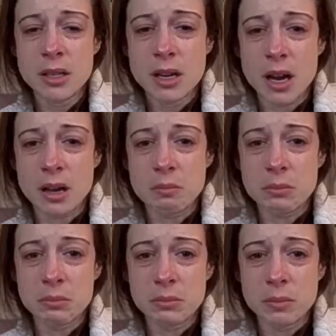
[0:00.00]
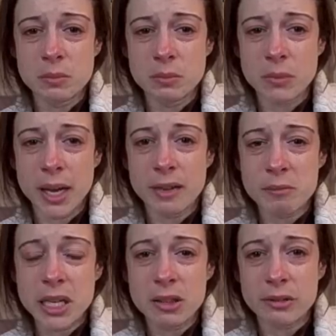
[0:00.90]
I have
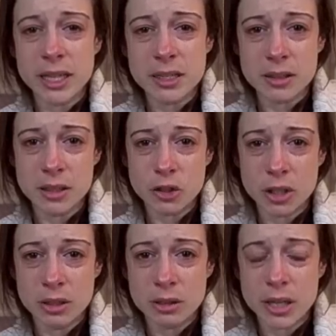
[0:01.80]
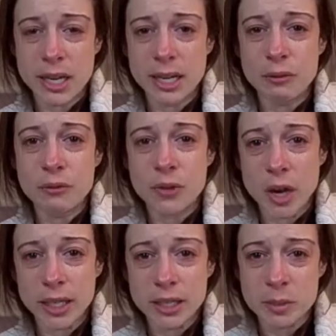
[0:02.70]
made the right decision, and I have
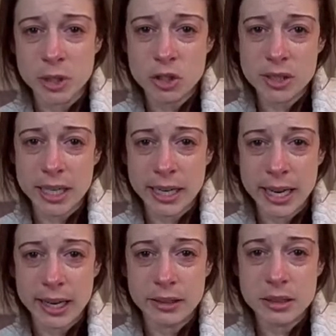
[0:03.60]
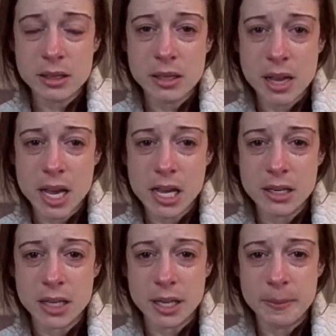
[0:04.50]
fought it as much as I can. And